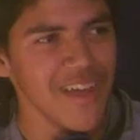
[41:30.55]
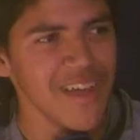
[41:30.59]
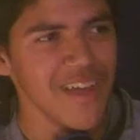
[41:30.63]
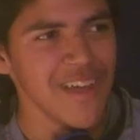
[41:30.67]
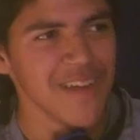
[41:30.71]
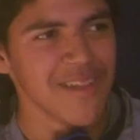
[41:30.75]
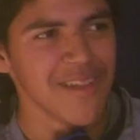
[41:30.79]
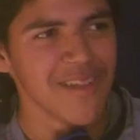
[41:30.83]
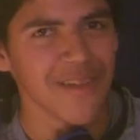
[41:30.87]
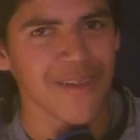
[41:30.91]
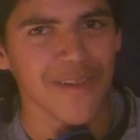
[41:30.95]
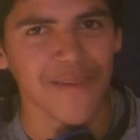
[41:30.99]

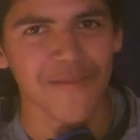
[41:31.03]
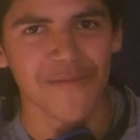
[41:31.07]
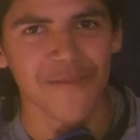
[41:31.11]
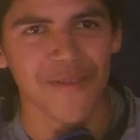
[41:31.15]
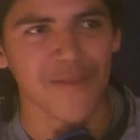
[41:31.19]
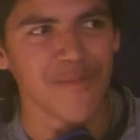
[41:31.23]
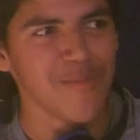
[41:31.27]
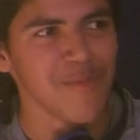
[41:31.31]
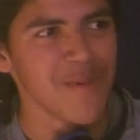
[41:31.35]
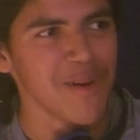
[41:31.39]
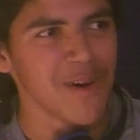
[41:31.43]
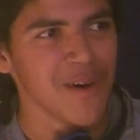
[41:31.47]
Did a lot of
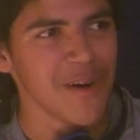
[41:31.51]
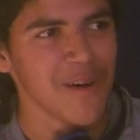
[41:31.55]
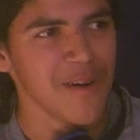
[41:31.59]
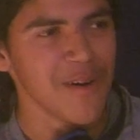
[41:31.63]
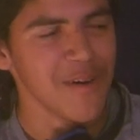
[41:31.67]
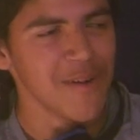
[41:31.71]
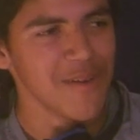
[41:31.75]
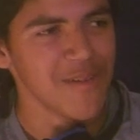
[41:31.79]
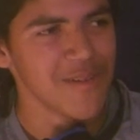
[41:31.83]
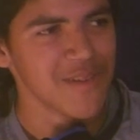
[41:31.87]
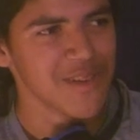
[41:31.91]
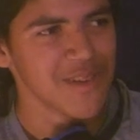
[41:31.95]
football,
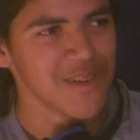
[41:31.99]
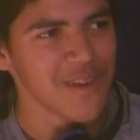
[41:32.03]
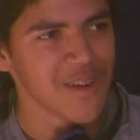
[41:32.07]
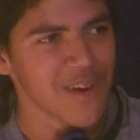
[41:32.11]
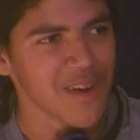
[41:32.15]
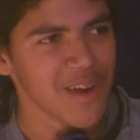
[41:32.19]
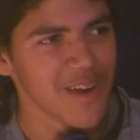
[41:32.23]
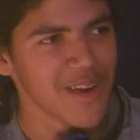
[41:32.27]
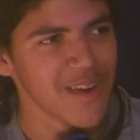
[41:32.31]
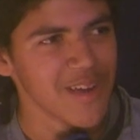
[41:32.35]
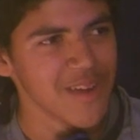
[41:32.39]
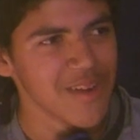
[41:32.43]
for
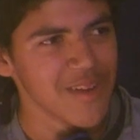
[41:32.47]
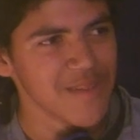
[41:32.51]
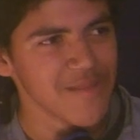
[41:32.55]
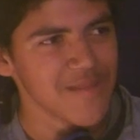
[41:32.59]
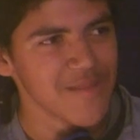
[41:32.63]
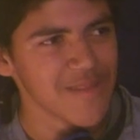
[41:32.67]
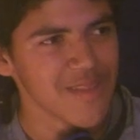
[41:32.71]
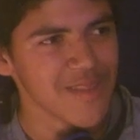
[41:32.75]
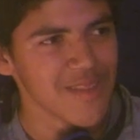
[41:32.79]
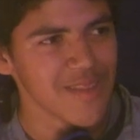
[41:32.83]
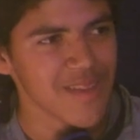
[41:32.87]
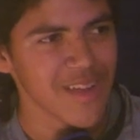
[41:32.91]
sure.
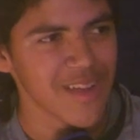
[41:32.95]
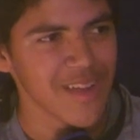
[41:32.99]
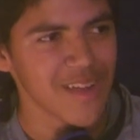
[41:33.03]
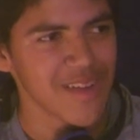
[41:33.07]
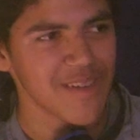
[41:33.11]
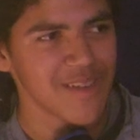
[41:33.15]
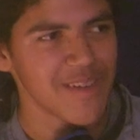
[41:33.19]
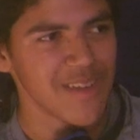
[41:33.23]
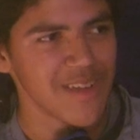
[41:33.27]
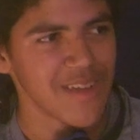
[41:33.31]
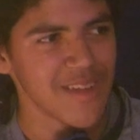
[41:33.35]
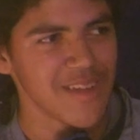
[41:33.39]
It's like,
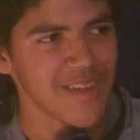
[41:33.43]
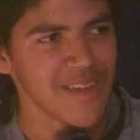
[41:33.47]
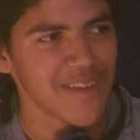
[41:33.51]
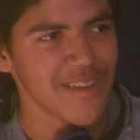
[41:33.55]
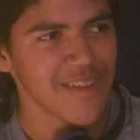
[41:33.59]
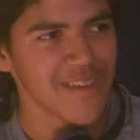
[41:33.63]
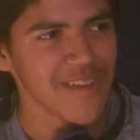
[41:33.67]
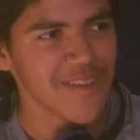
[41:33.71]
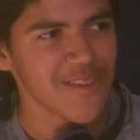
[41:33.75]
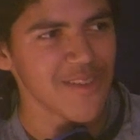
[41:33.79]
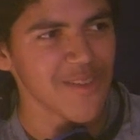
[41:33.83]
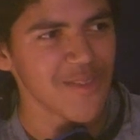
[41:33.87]

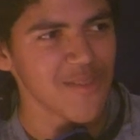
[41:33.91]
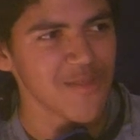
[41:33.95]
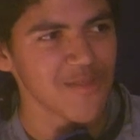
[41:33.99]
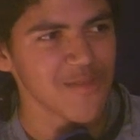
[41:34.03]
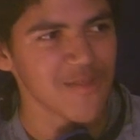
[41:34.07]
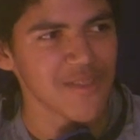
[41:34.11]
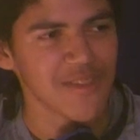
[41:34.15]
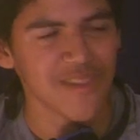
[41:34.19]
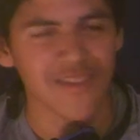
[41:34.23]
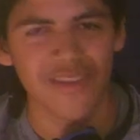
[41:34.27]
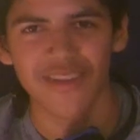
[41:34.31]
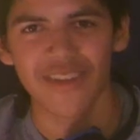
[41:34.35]

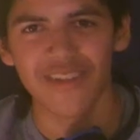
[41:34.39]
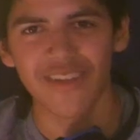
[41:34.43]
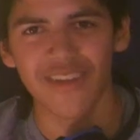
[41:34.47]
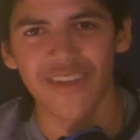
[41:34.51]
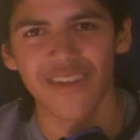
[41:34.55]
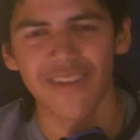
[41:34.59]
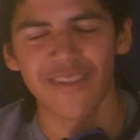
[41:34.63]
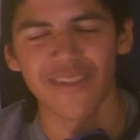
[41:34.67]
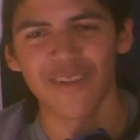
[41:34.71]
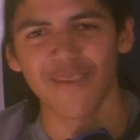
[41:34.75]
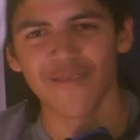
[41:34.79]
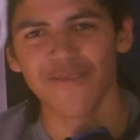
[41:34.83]

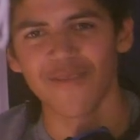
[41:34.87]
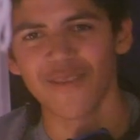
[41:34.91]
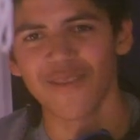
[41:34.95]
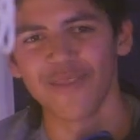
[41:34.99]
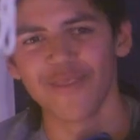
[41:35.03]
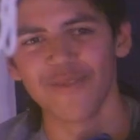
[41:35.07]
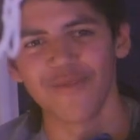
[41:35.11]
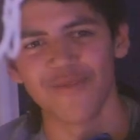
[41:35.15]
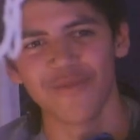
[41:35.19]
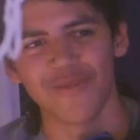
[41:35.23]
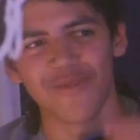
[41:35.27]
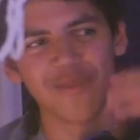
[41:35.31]
like a
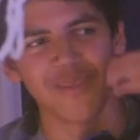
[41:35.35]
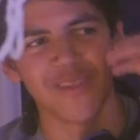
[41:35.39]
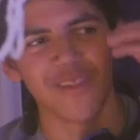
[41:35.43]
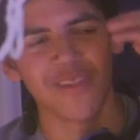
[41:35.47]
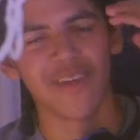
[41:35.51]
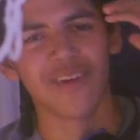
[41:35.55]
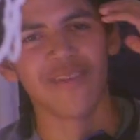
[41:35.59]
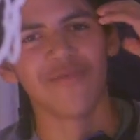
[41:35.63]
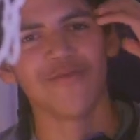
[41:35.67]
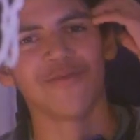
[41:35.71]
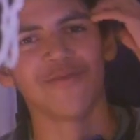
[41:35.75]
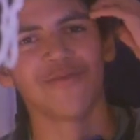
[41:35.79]
different
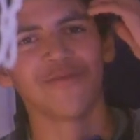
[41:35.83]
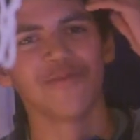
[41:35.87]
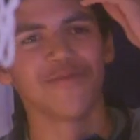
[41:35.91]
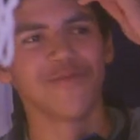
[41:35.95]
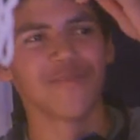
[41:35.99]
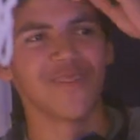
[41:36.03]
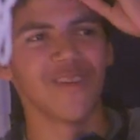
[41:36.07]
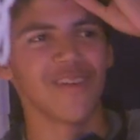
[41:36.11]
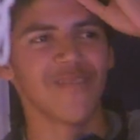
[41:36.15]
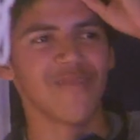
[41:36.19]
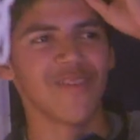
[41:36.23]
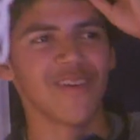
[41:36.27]
level
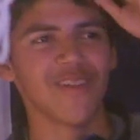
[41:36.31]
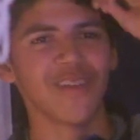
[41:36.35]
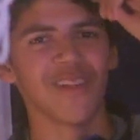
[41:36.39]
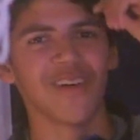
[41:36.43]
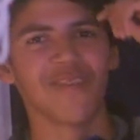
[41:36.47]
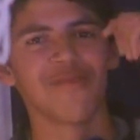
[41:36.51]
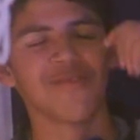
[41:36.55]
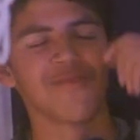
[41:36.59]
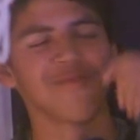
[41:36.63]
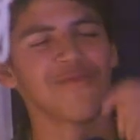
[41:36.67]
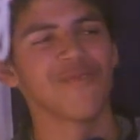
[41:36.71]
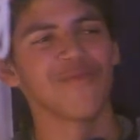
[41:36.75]
of like
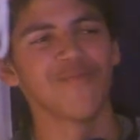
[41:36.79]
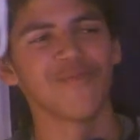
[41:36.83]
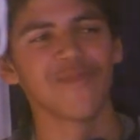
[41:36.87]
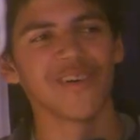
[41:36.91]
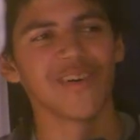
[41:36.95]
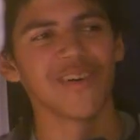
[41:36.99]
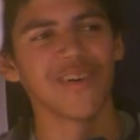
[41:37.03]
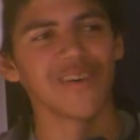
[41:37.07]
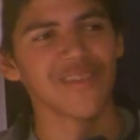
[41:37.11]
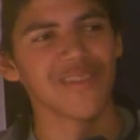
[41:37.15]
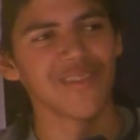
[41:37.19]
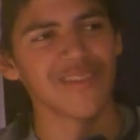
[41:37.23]
walking football,
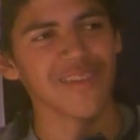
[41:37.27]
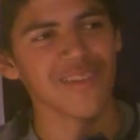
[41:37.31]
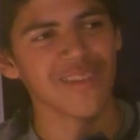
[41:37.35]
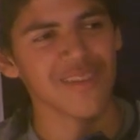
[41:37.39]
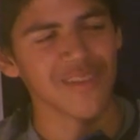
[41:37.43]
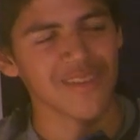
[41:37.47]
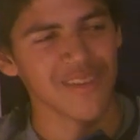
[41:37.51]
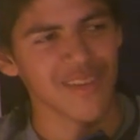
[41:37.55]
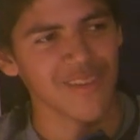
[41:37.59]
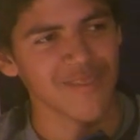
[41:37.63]
honestly.